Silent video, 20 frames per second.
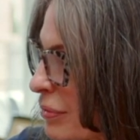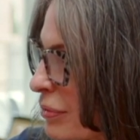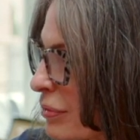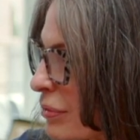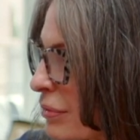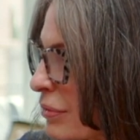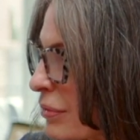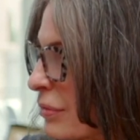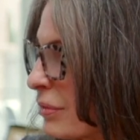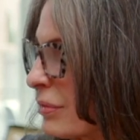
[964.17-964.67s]

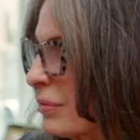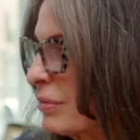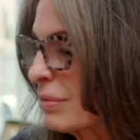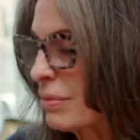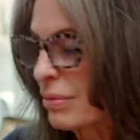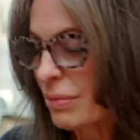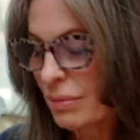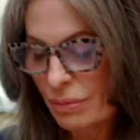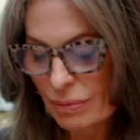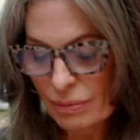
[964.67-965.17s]

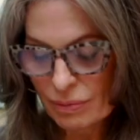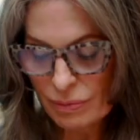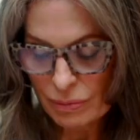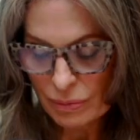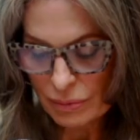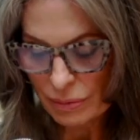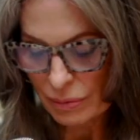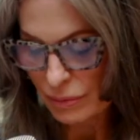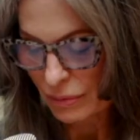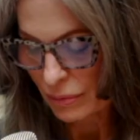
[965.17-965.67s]

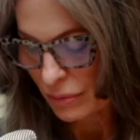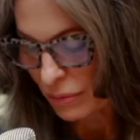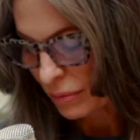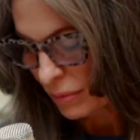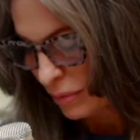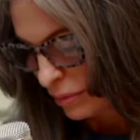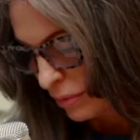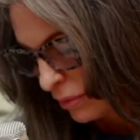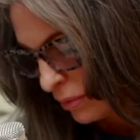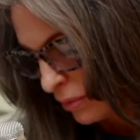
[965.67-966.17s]

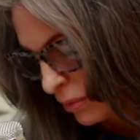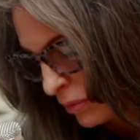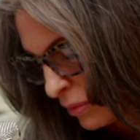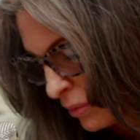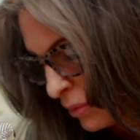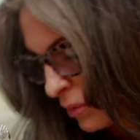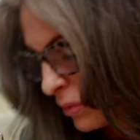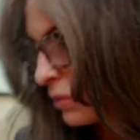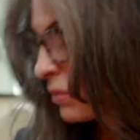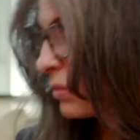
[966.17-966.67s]

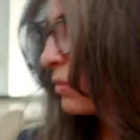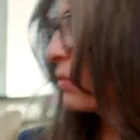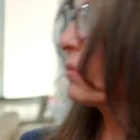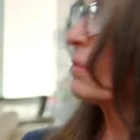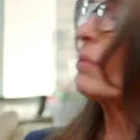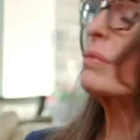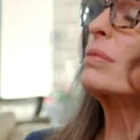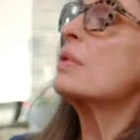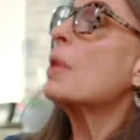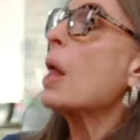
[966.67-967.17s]

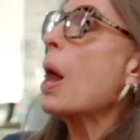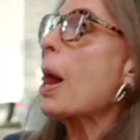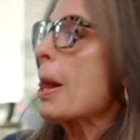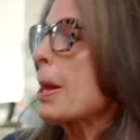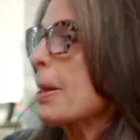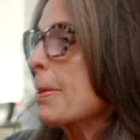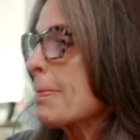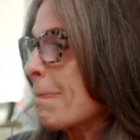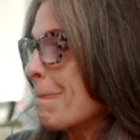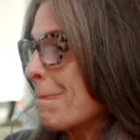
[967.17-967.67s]

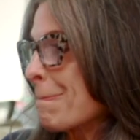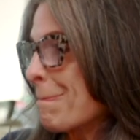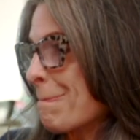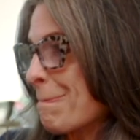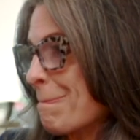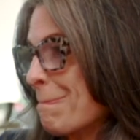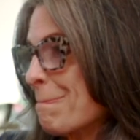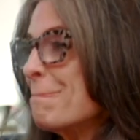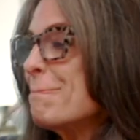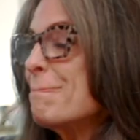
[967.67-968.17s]

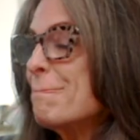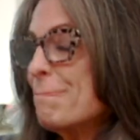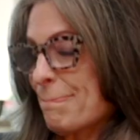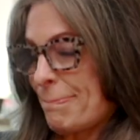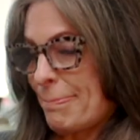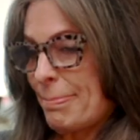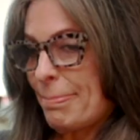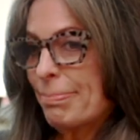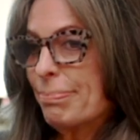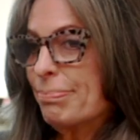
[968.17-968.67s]

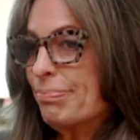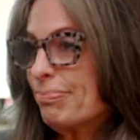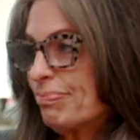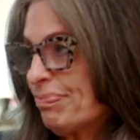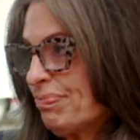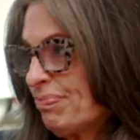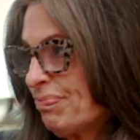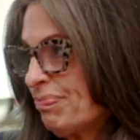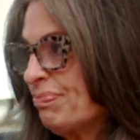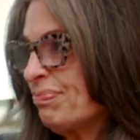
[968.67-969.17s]

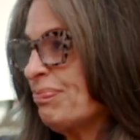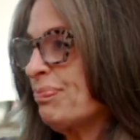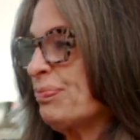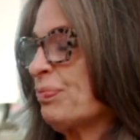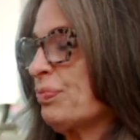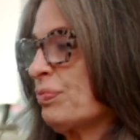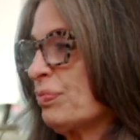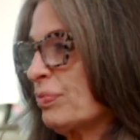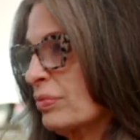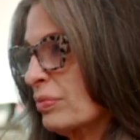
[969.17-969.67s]

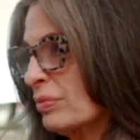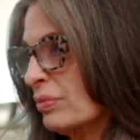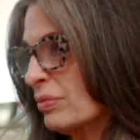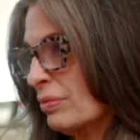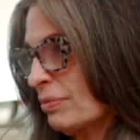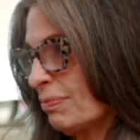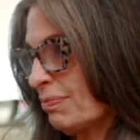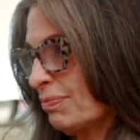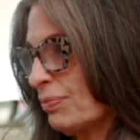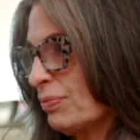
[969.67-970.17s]

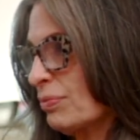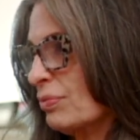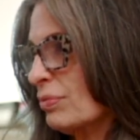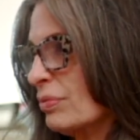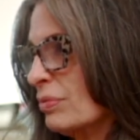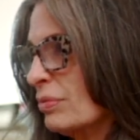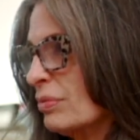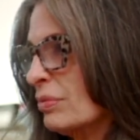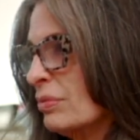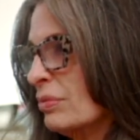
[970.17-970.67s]

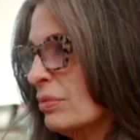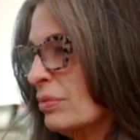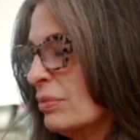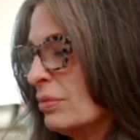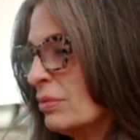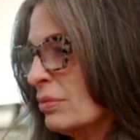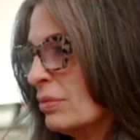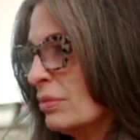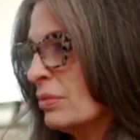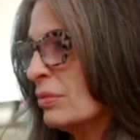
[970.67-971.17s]

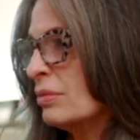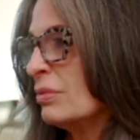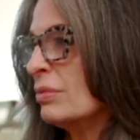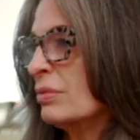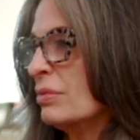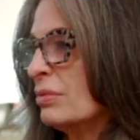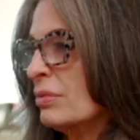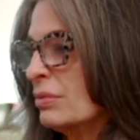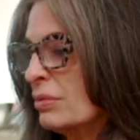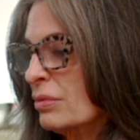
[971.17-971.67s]

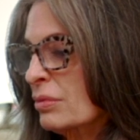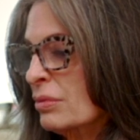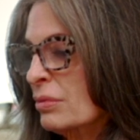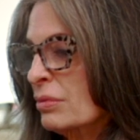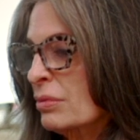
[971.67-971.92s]
This person isn't speaking.